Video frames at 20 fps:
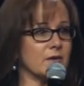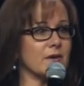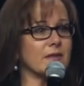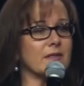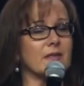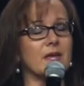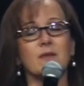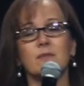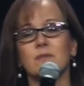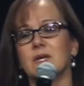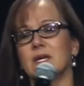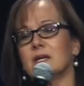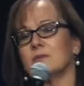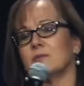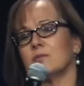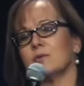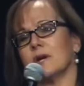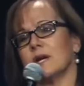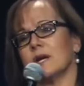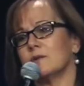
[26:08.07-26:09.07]
And that man
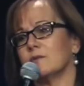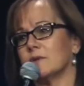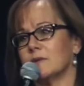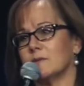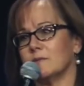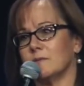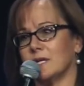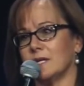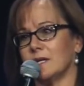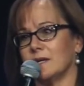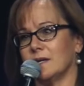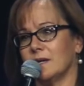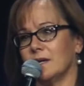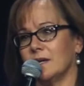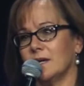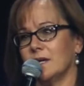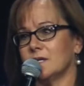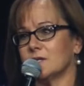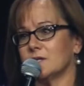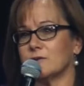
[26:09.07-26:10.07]
prayed with me
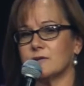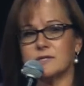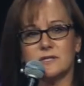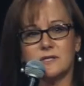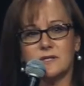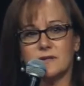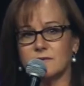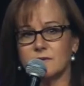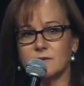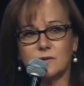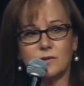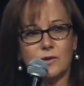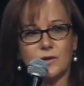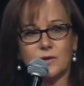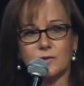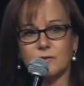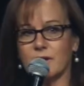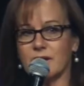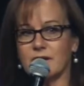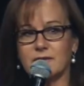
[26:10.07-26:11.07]
to receive the
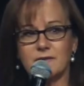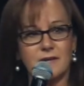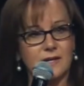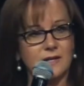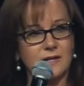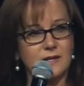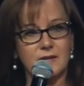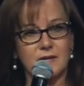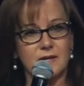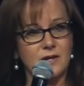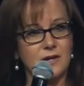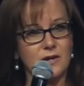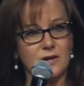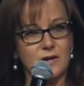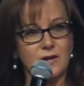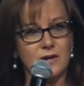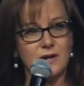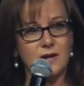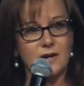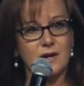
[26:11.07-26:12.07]
Lord right then and there.